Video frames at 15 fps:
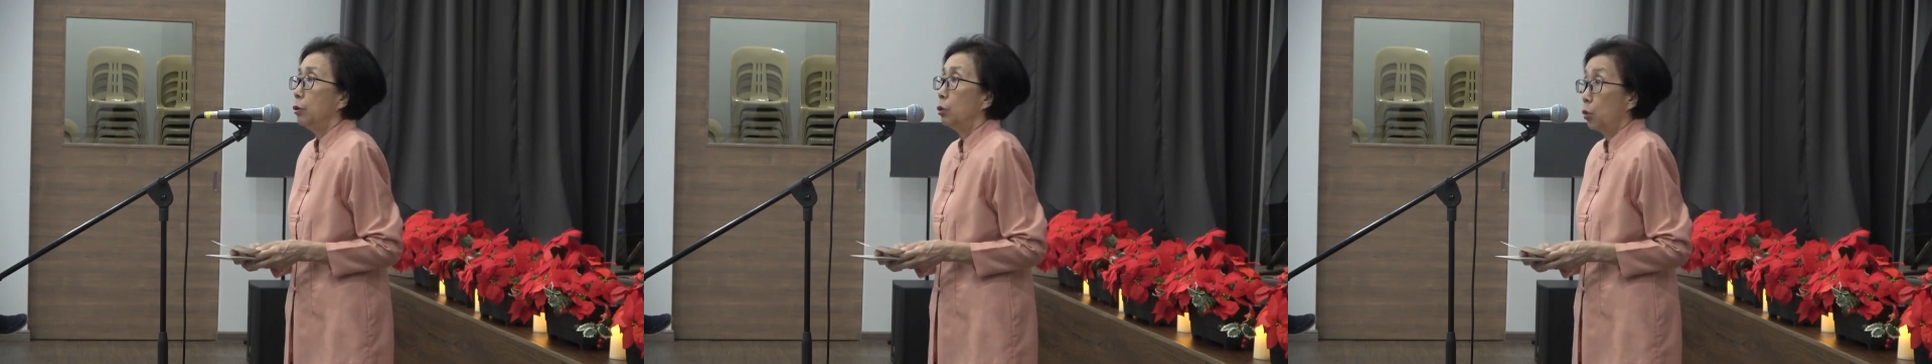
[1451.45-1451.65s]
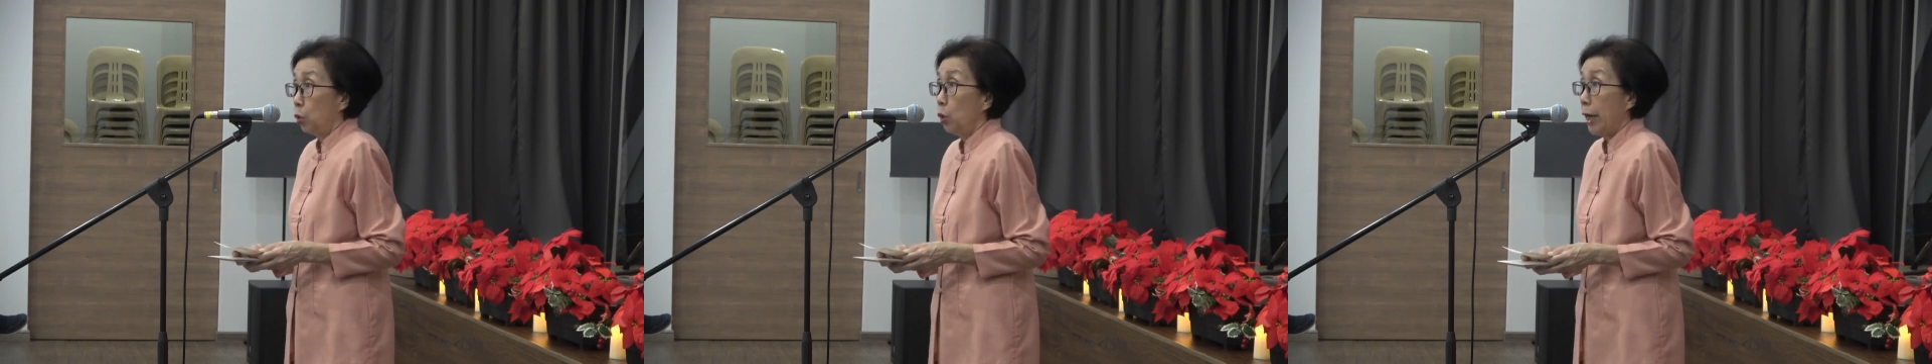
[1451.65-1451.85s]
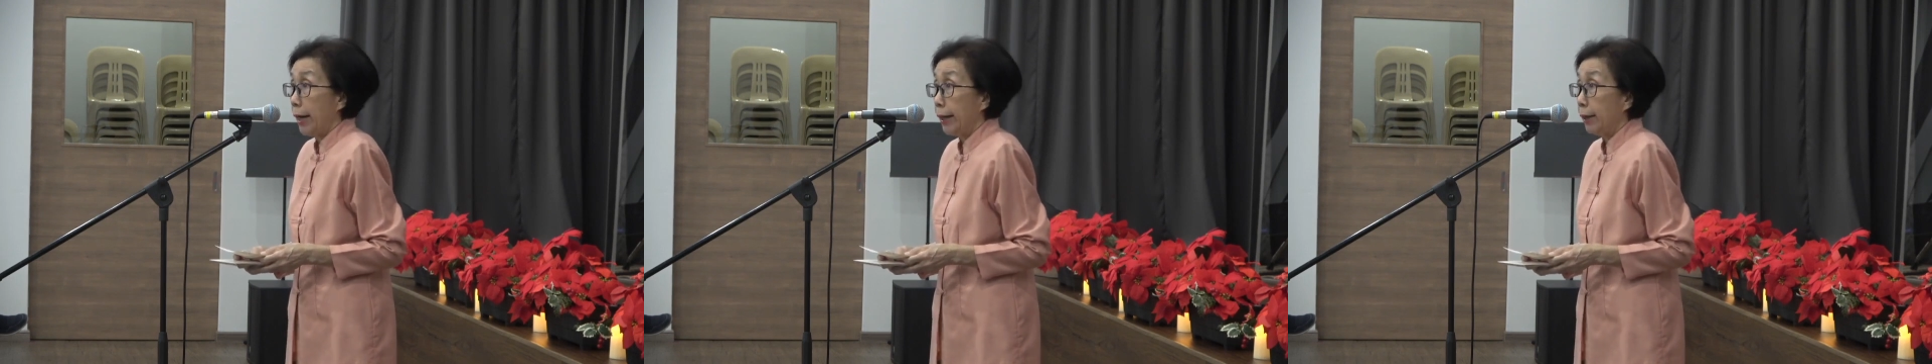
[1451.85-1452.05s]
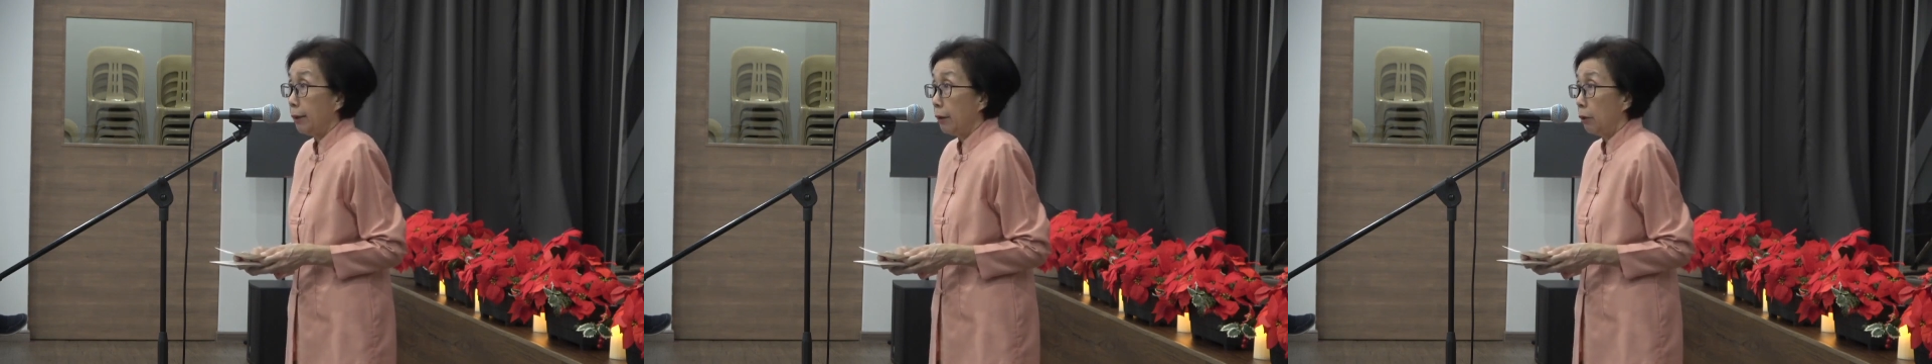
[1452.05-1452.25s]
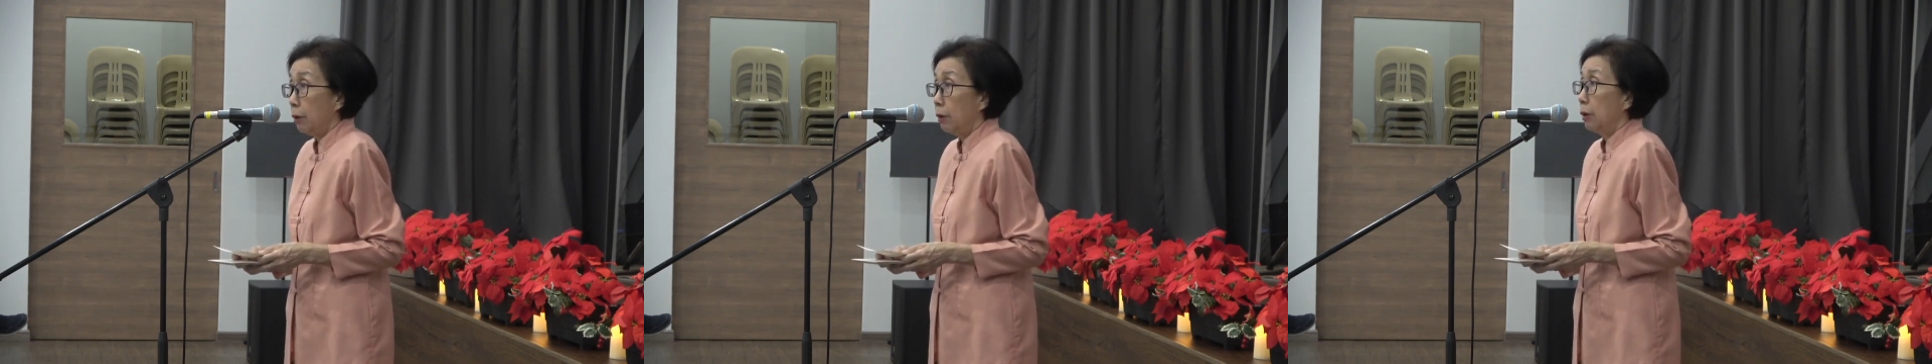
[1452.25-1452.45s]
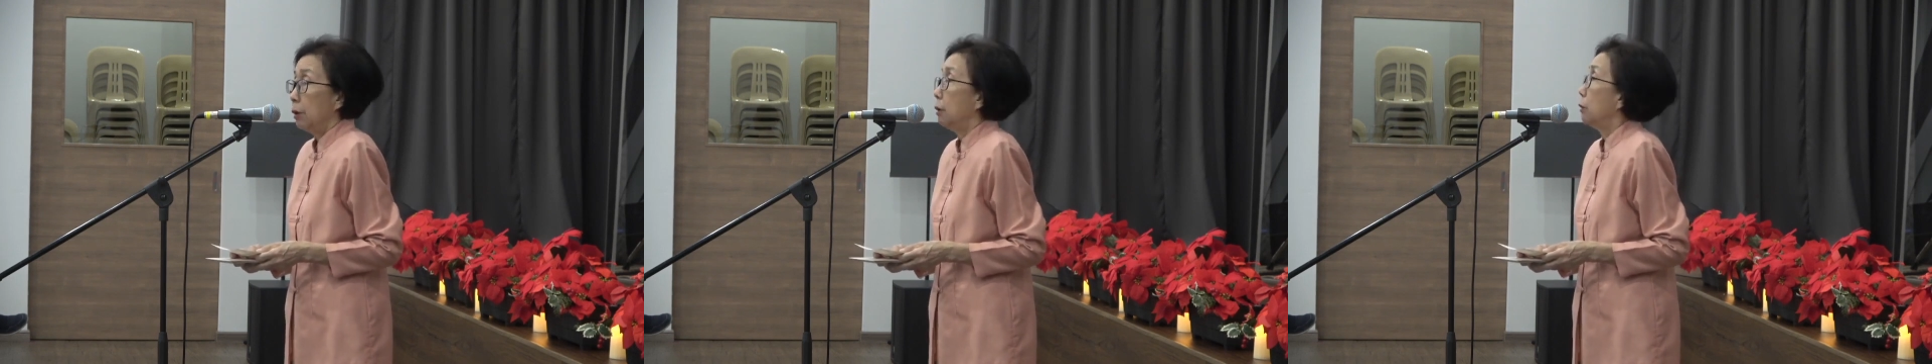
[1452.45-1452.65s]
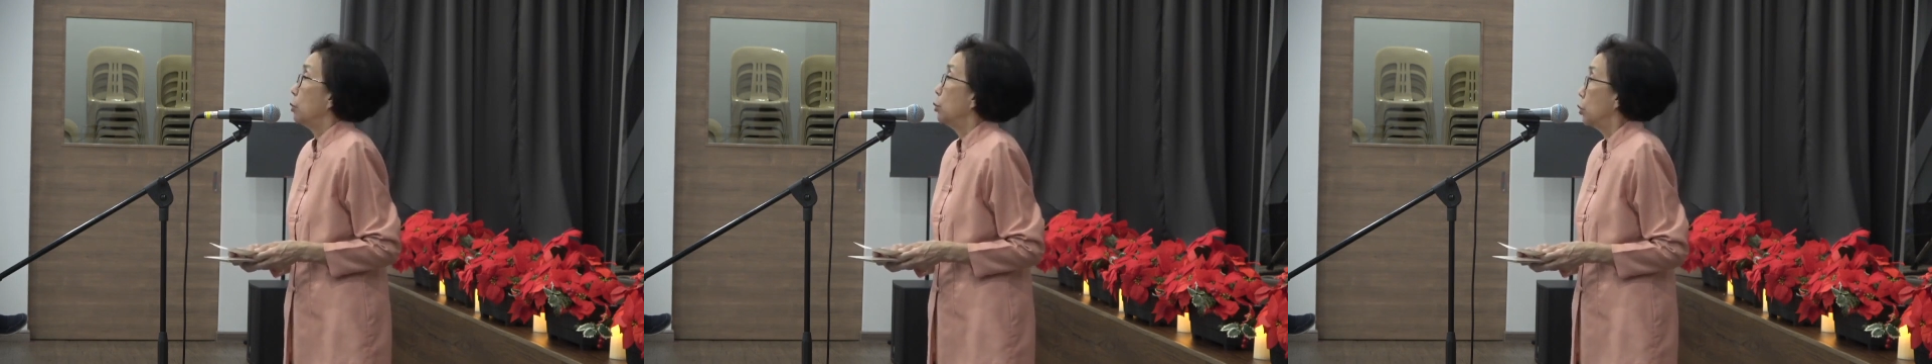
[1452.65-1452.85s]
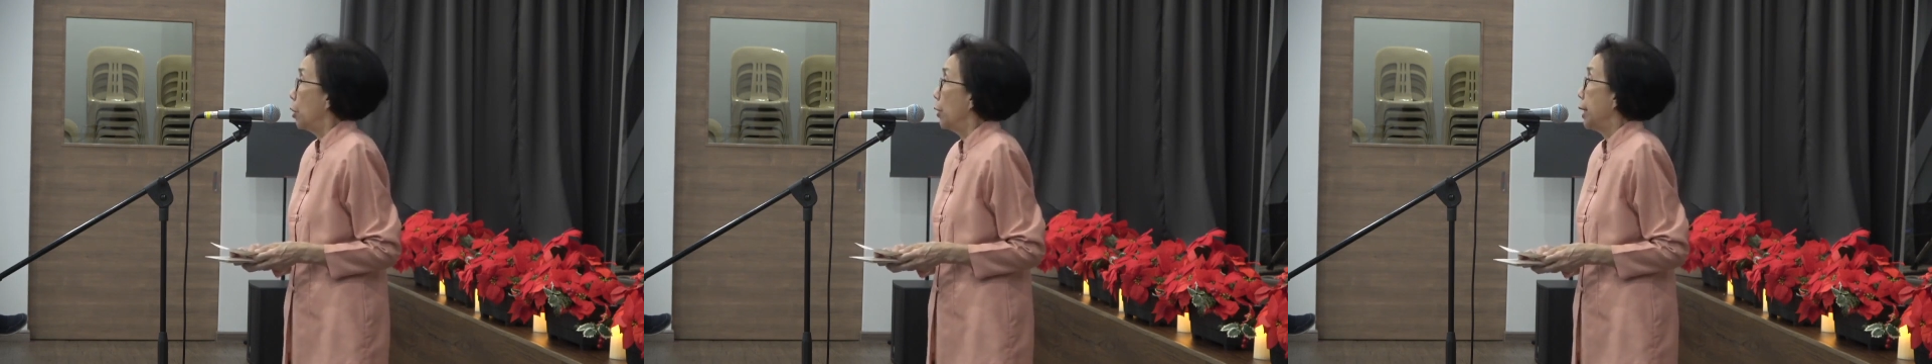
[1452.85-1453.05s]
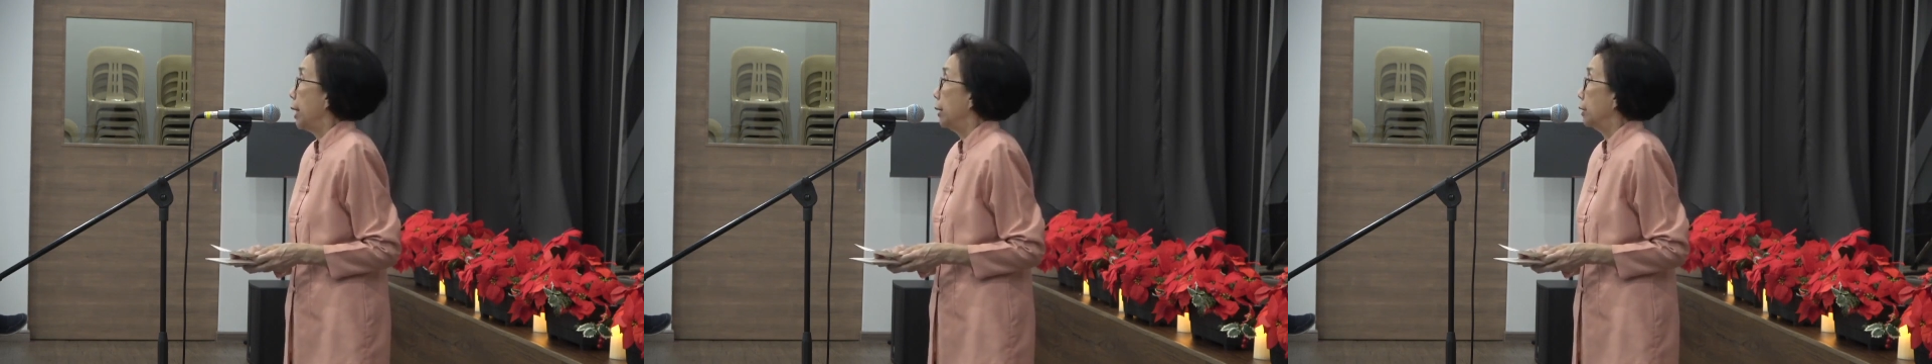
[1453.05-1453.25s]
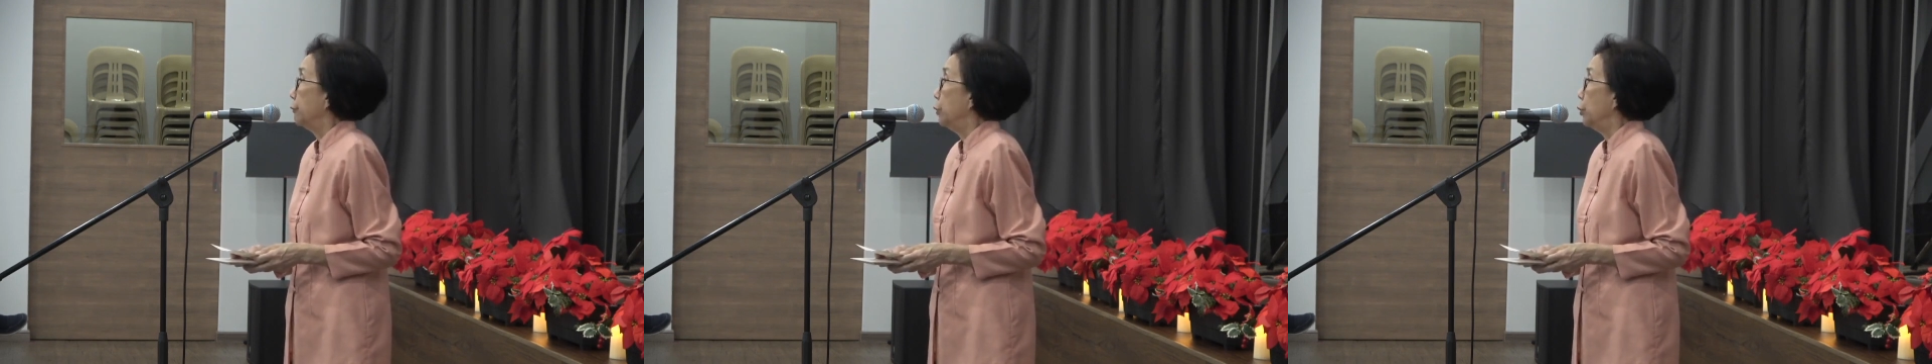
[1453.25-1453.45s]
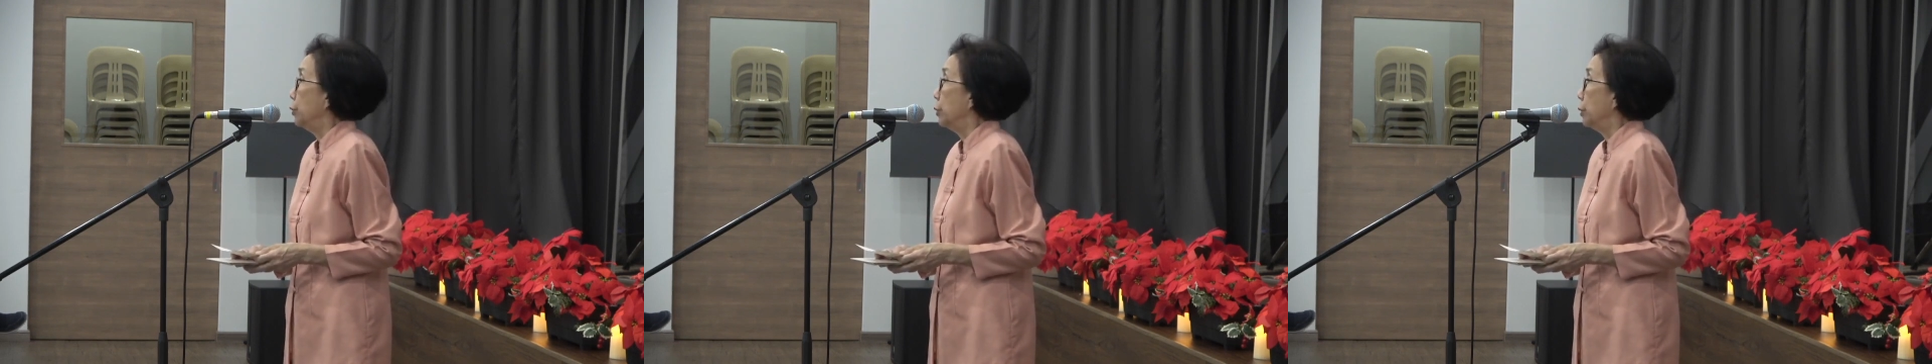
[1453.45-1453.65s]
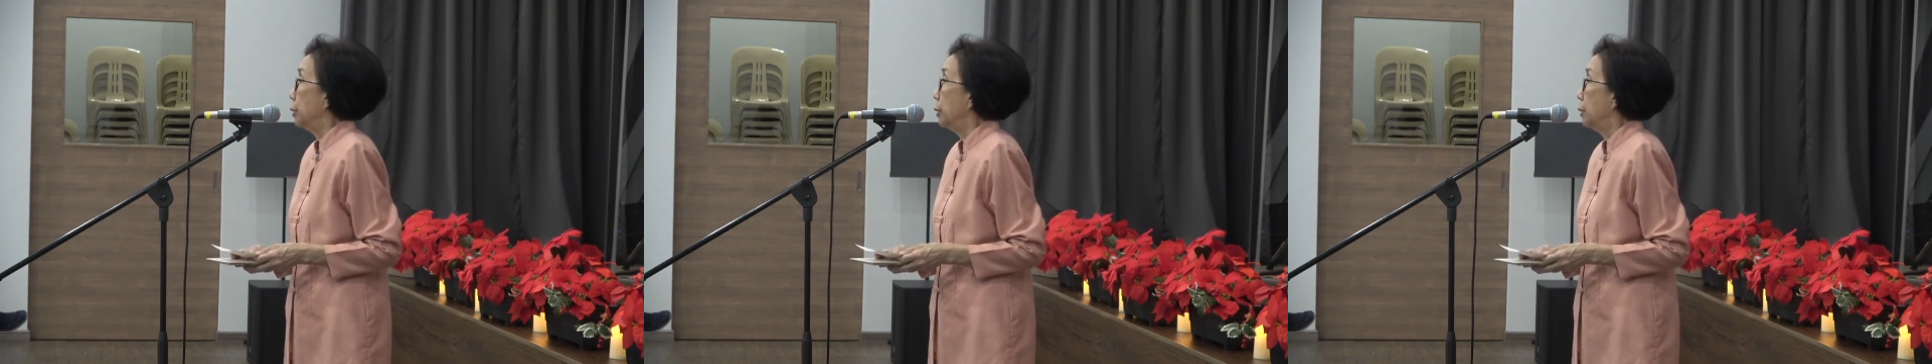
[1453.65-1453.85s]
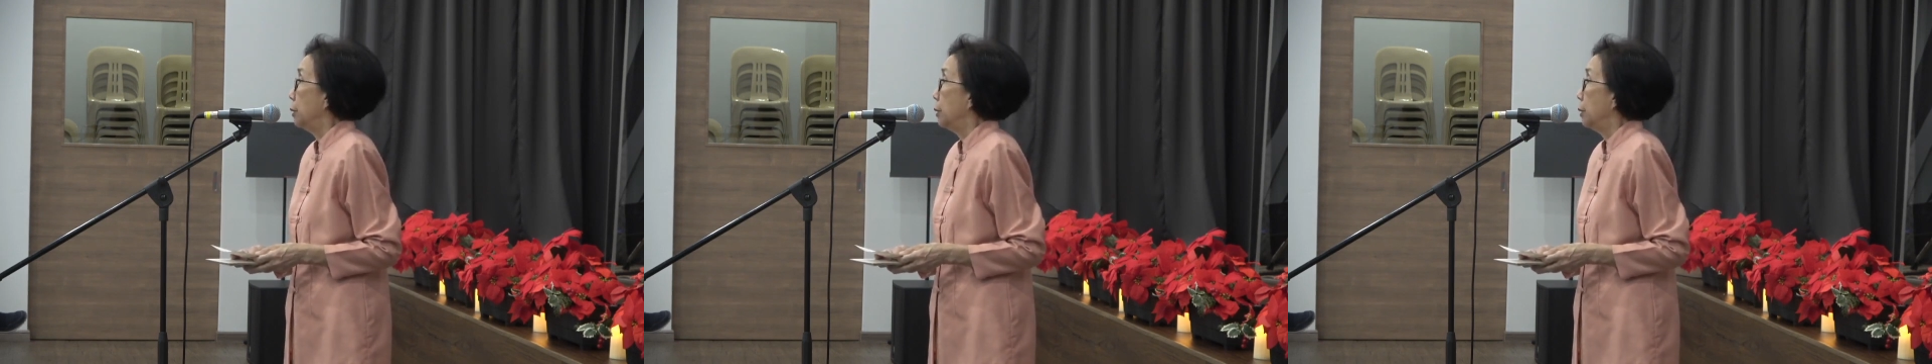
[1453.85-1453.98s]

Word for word: Kulaya, to conduct the funeral.